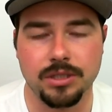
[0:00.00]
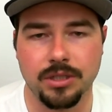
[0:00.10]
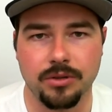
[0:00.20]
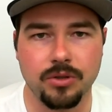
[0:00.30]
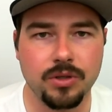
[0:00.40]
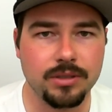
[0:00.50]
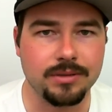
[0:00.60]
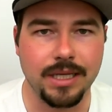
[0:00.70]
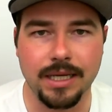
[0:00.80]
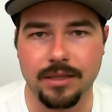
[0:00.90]
You know, you can
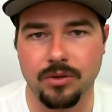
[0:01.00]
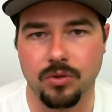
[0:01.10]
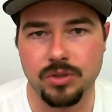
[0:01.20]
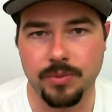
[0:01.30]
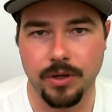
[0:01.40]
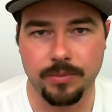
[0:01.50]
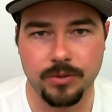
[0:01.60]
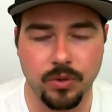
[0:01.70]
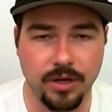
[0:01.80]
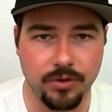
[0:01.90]
take the horsepower up
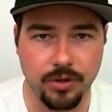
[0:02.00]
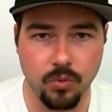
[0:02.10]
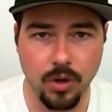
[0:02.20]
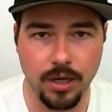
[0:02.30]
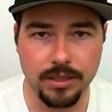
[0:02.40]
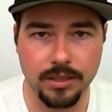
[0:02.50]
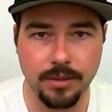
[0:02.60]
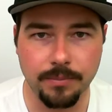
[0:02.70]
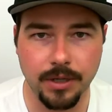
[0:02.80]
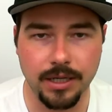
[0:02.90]
to whatever you want,
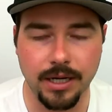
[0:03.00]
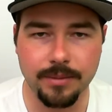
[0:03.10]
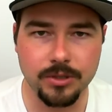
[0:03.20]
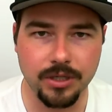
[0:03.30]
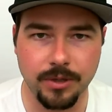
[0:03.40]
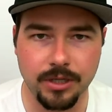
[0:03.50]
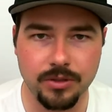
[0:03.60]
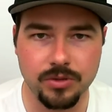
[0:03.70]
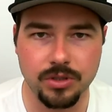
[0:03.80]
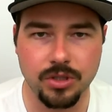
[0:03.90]
but I'm talking about
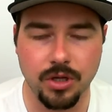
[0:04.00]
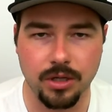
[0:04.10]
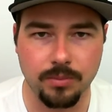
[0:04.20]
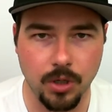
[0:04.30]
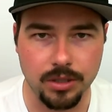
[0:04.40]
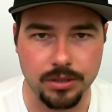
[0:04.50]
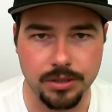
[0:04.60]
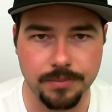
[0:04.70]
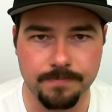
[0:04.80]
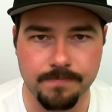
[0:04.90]
using stock parts.